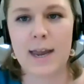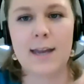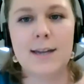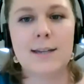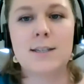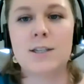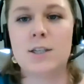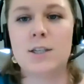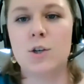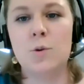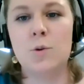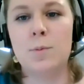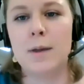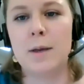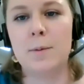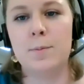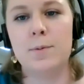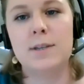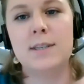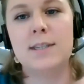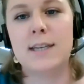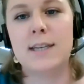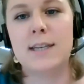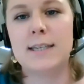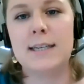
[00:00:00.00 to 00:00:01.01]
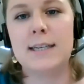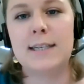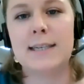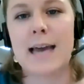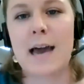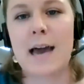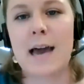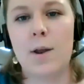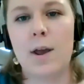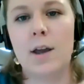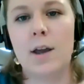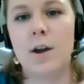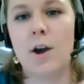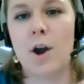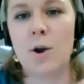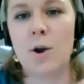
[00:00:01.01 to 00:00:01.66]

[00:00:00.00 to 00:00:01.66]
It's two people sitting down and